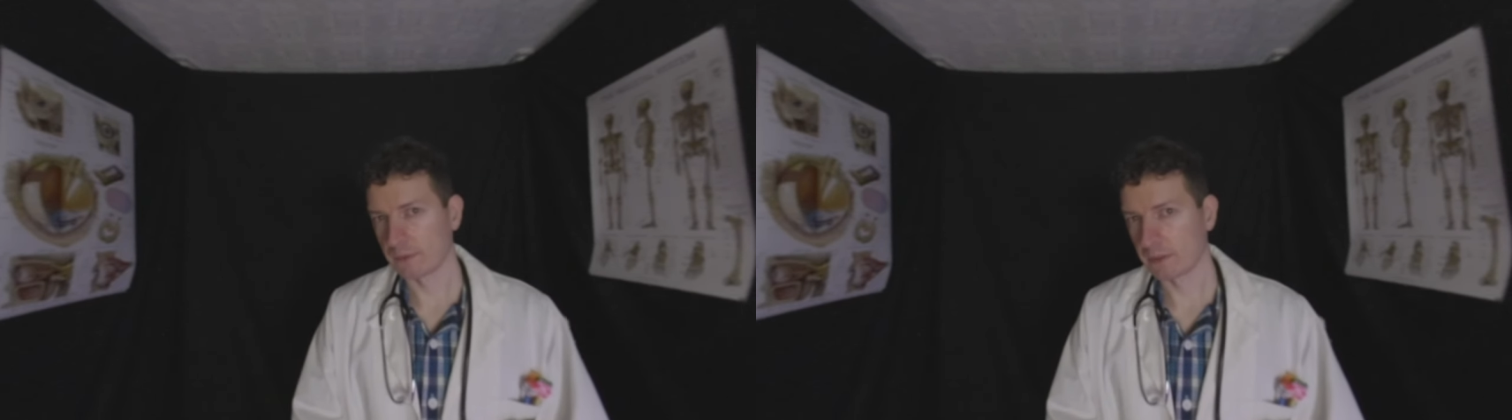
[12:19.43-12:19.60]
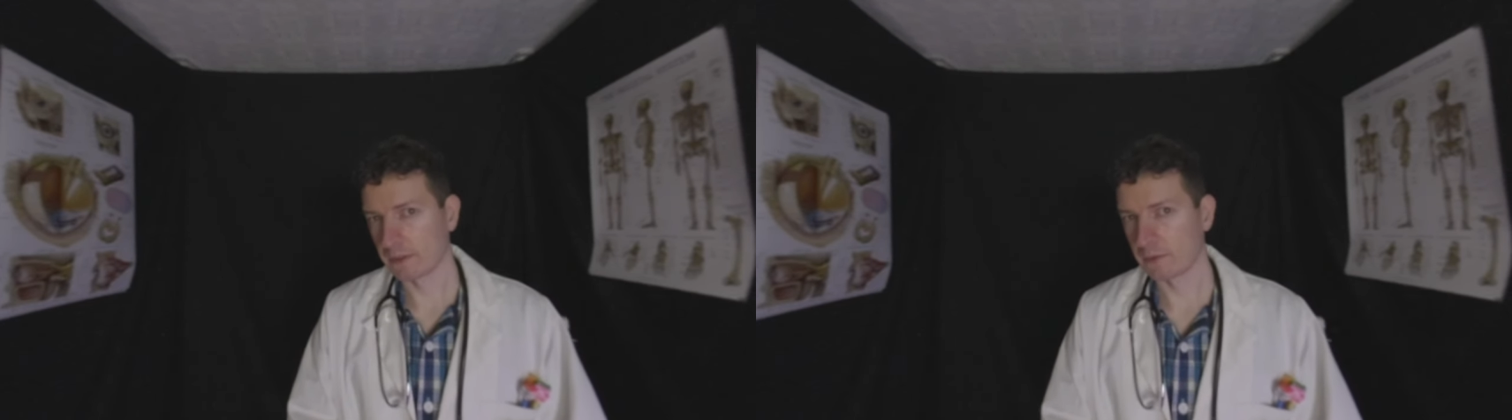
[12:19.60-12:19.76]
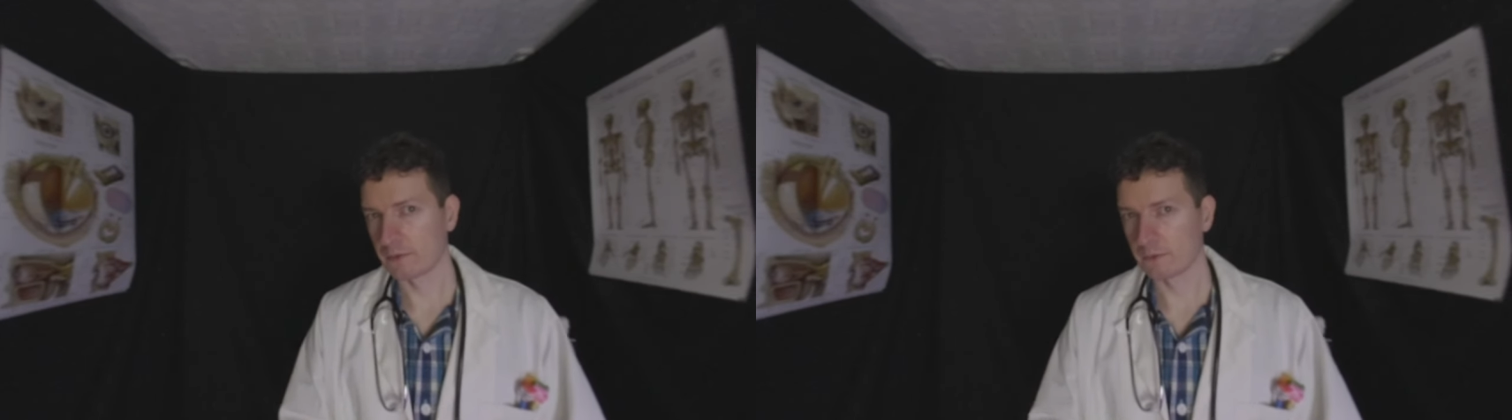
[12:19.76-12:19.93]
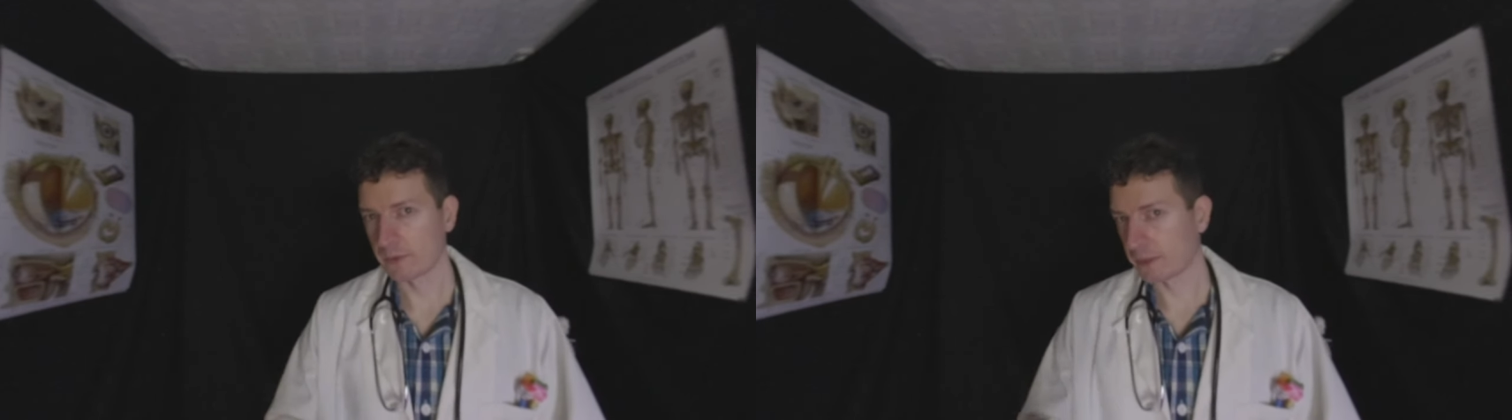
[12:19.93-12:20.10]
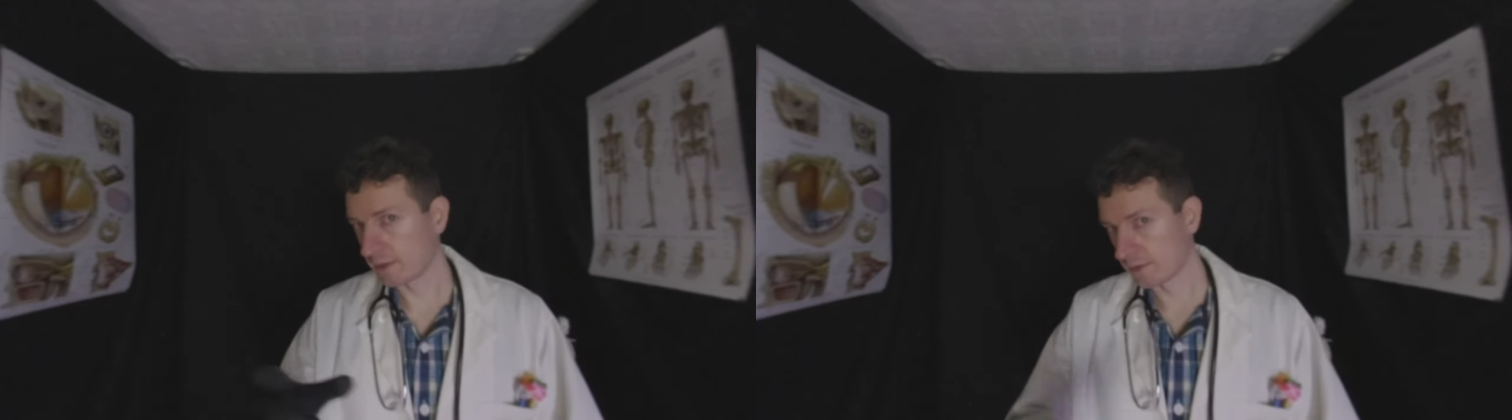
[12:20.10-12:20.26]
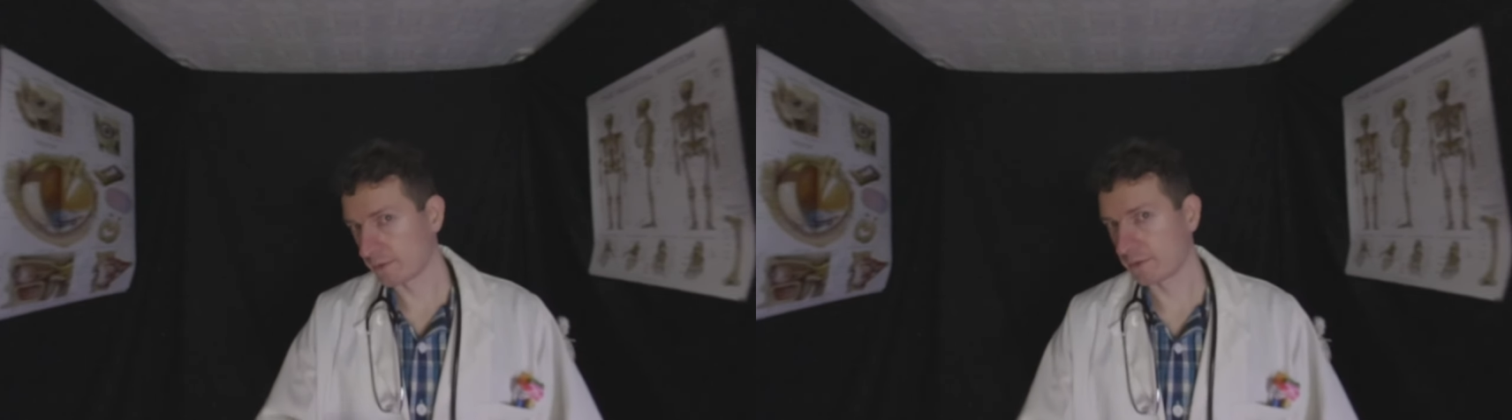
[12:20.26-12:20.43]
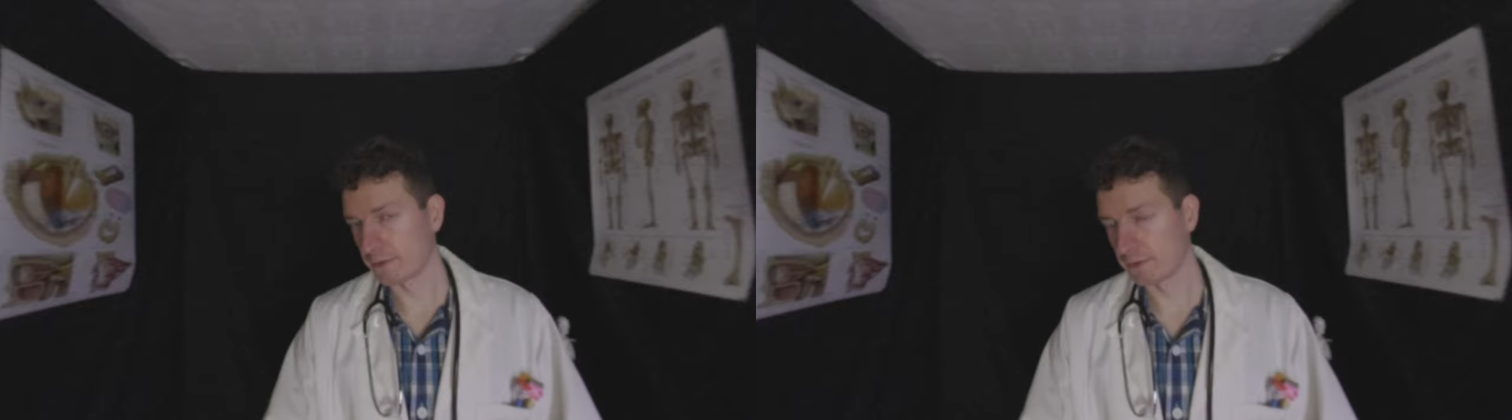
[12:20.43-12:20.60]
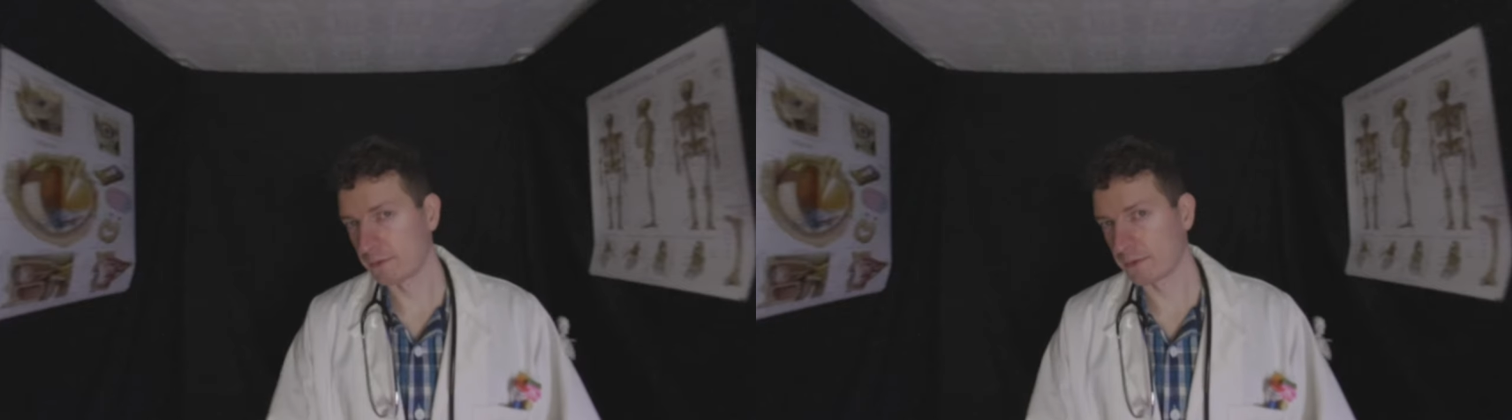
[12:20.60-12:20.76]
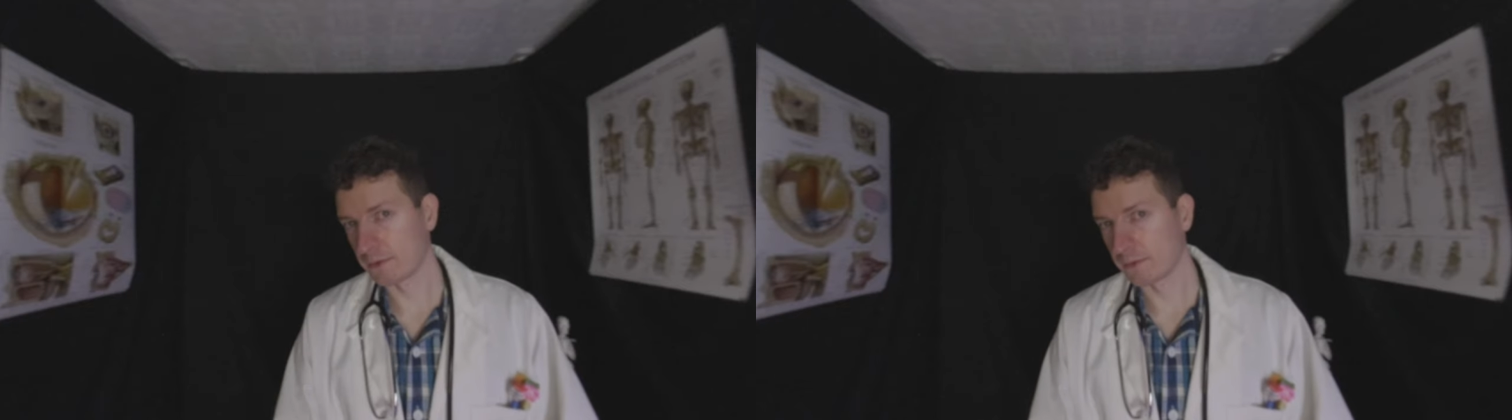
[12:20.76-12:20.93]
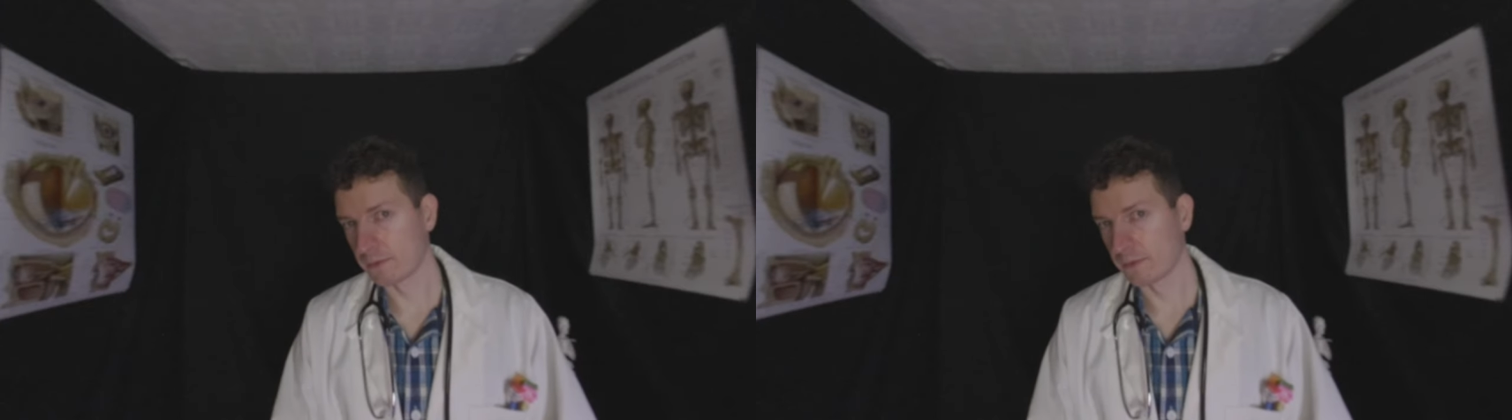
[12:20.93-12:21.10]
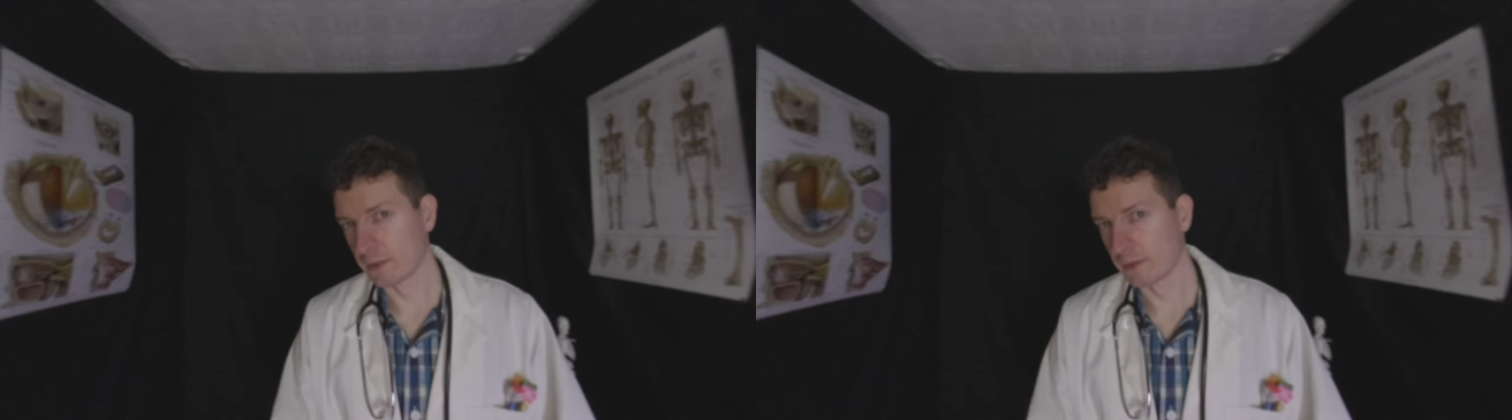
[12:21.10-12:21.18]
my nose when I ask you to.